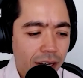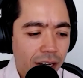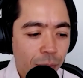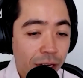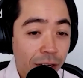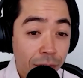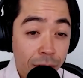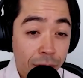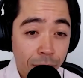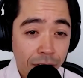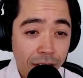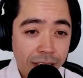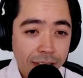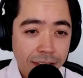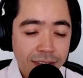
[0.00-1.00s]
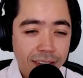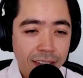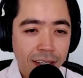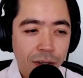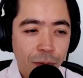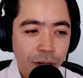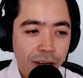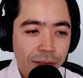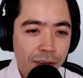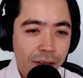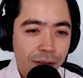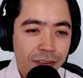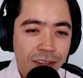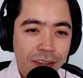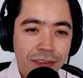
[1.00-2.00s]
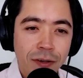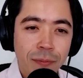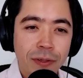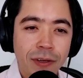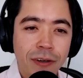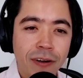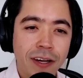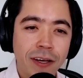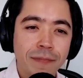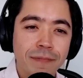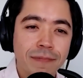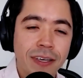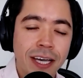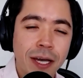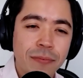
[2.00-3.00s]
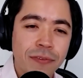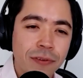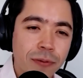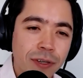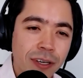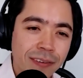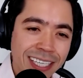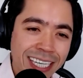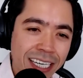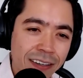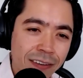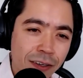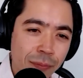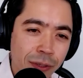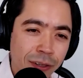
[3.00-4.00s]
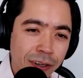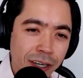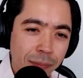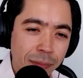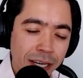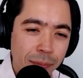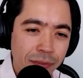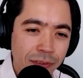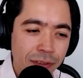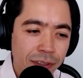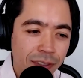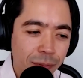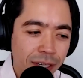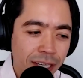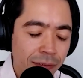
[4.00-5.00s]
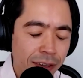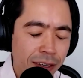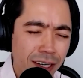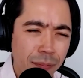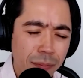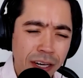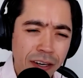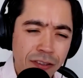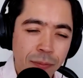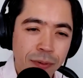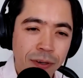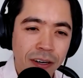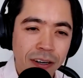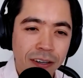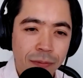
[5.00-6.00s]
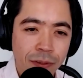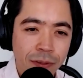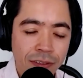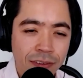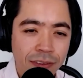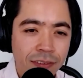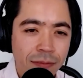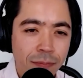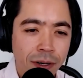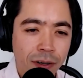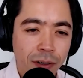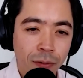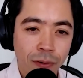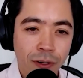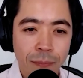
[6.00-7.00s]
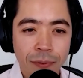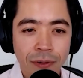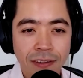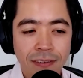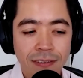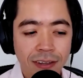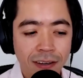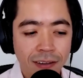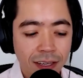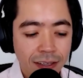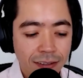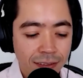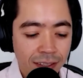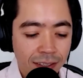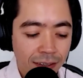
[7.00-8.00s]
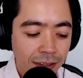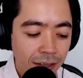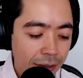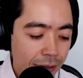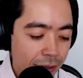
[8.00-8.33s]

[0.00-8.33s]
We have three. We have a 600 milligram capsule, we have an 800 milligram capsule, and we have a combination product, which is Monolaurin plus L-lysine.